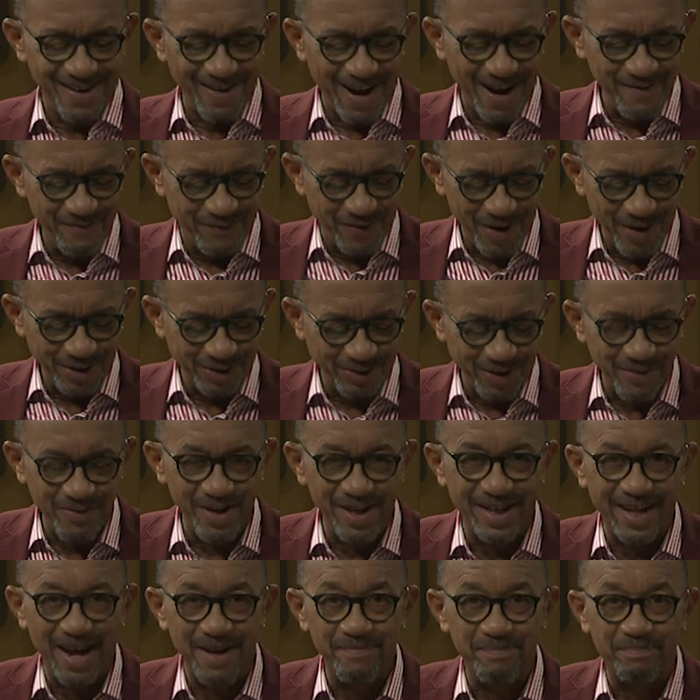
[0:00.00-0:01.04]
All right, folks, when
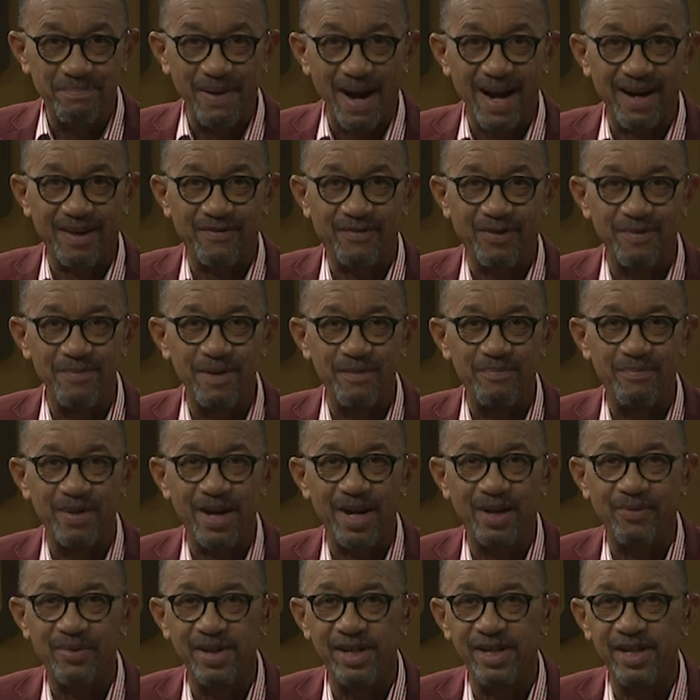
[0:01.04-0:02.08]
we get back from the
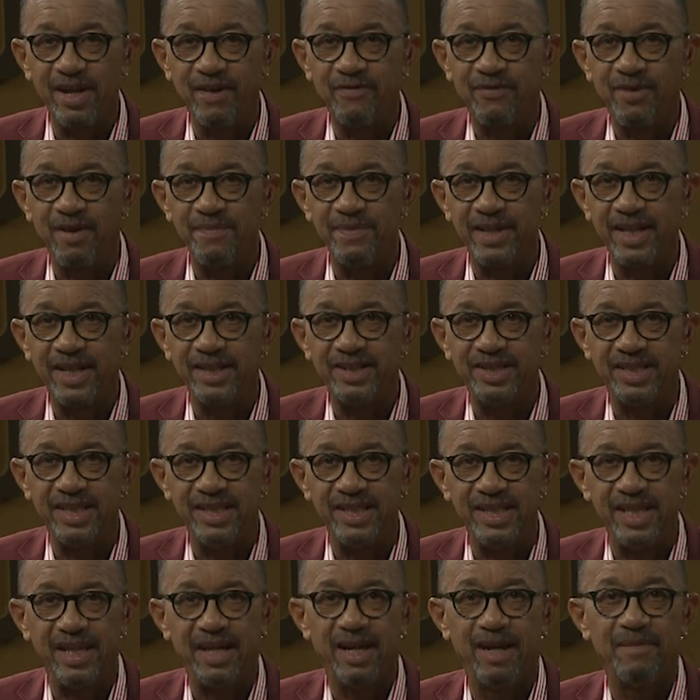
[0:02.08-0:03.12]
break, we'll hear from the
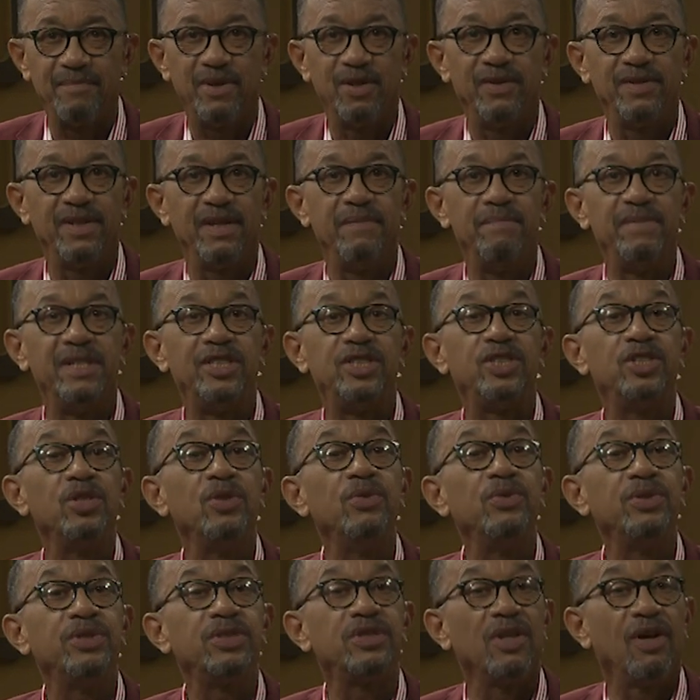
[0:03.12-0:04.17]
NCDA about the
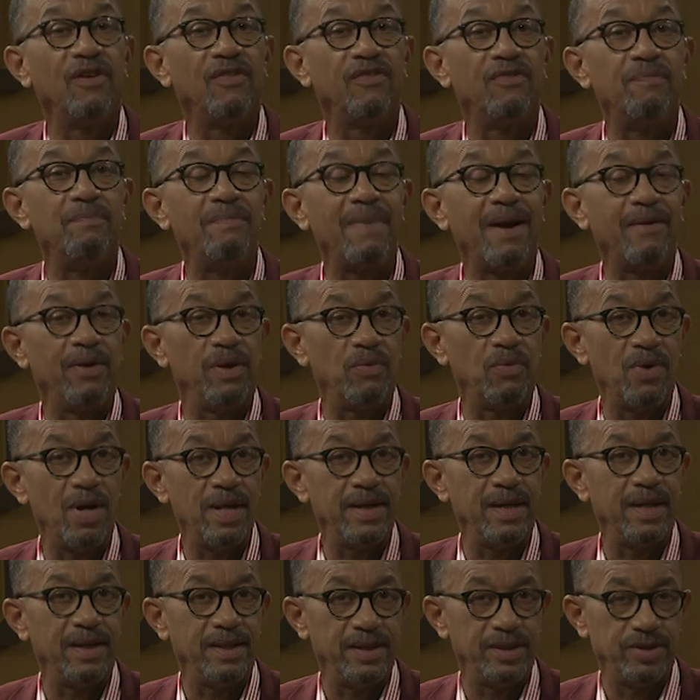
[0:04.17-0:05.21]
misuse of
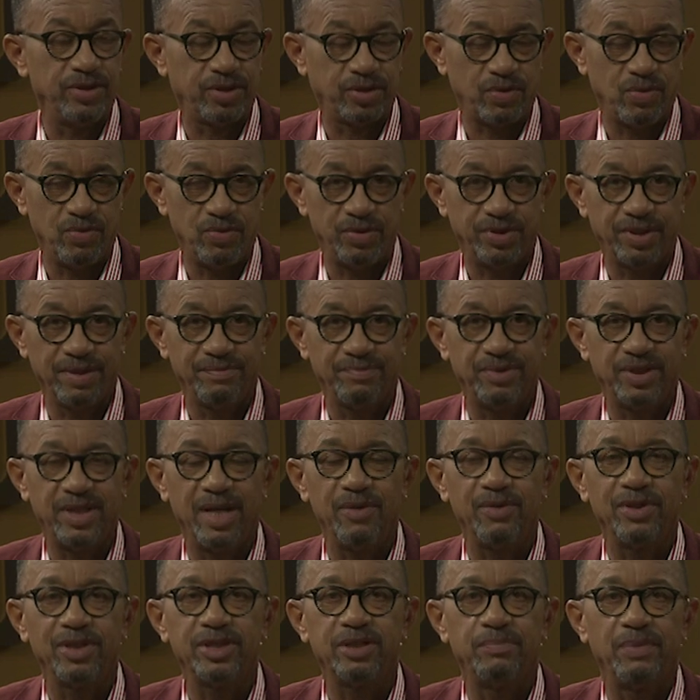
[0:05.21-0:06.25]
marijuana in schools.
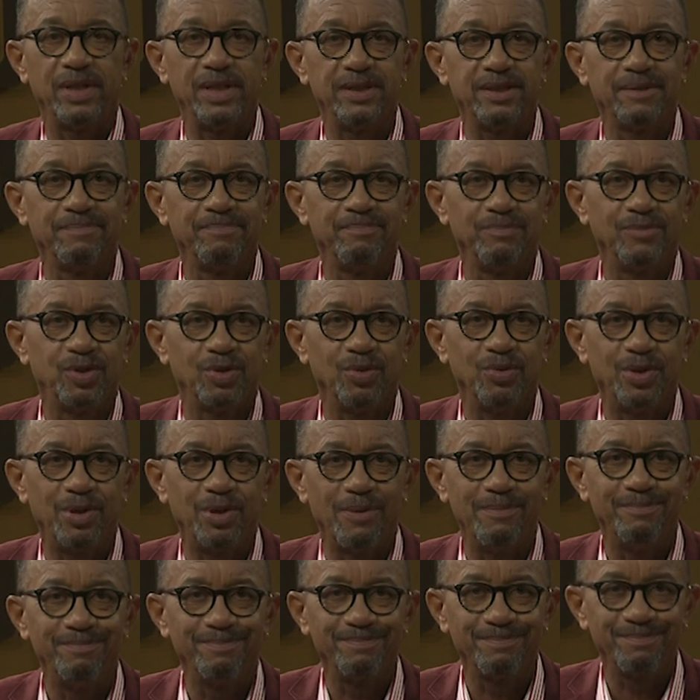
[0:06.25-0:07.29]
Stay with us, please. Soon
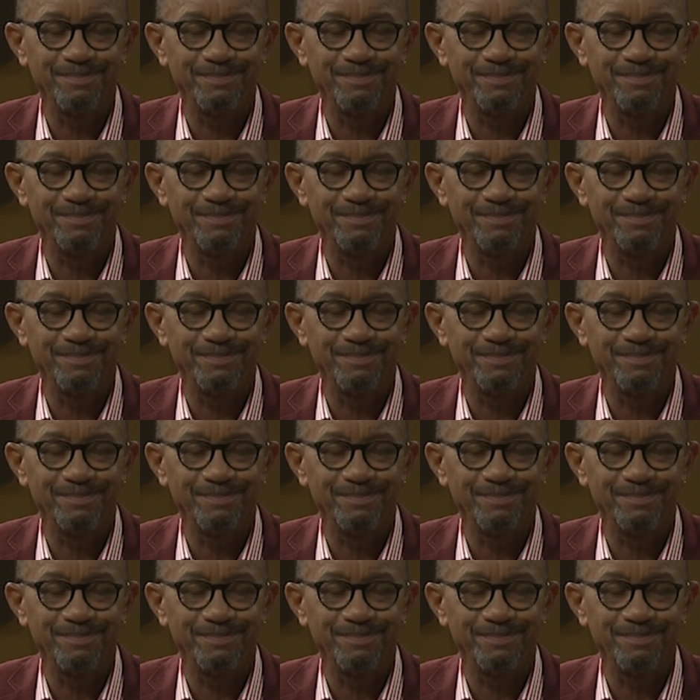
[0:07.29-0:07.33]
come.